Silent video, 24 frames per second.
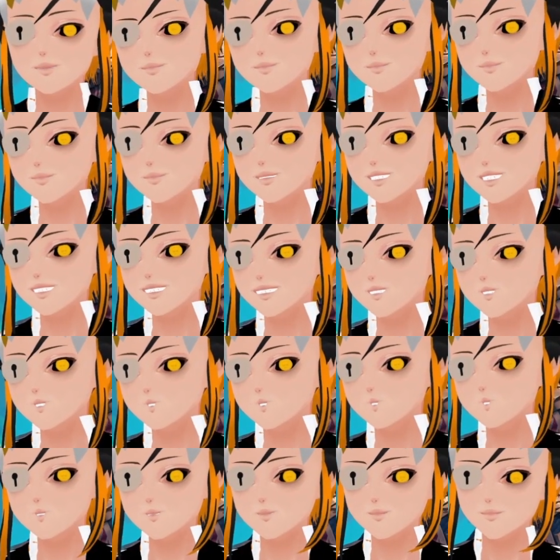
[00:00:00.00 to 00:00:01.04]
need
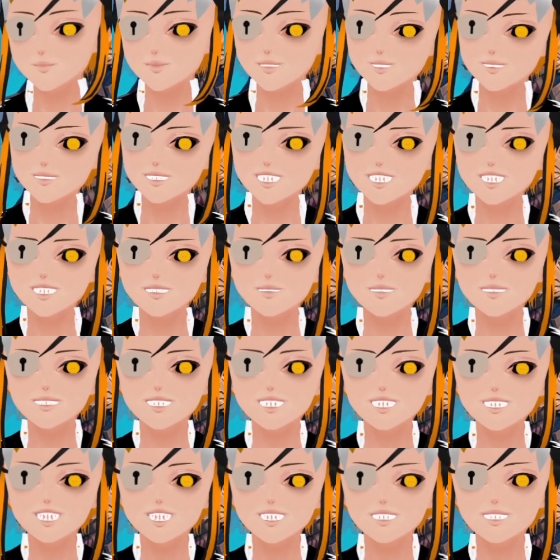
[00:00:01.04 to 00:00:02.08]
to in a
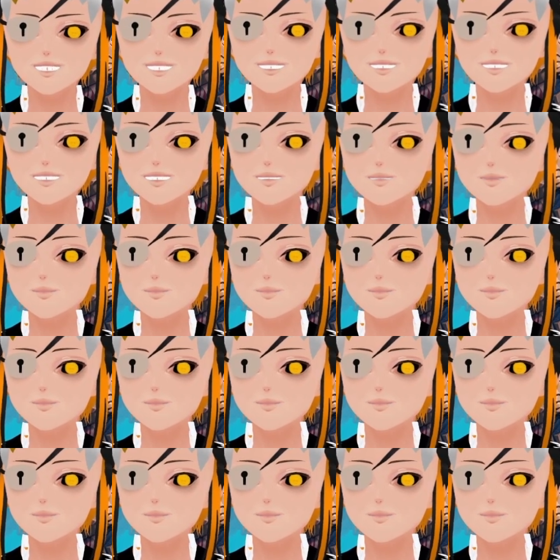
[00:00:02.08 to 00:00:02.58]
deck like that.